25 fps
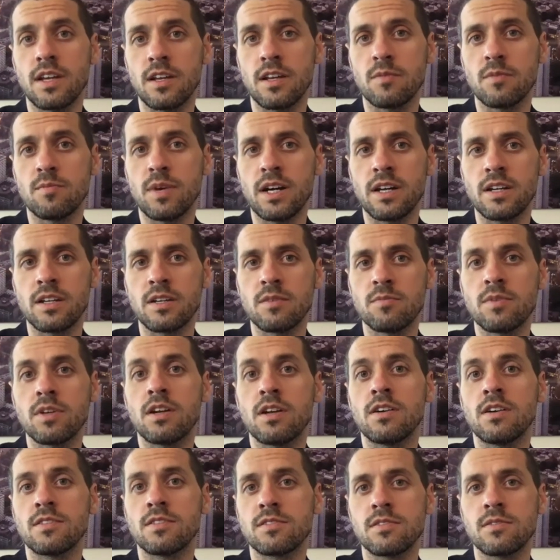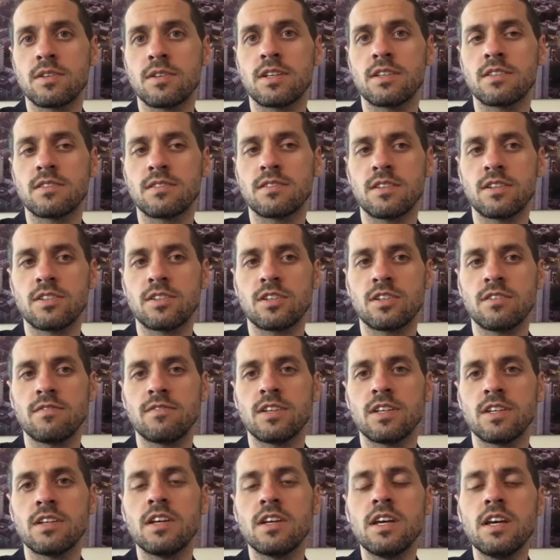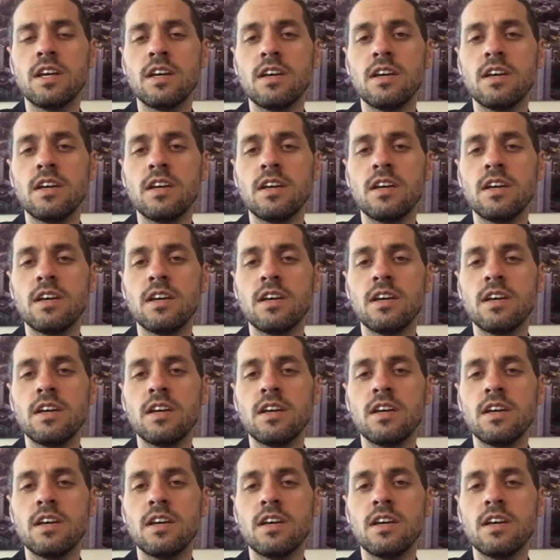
antibody, but also against HIV.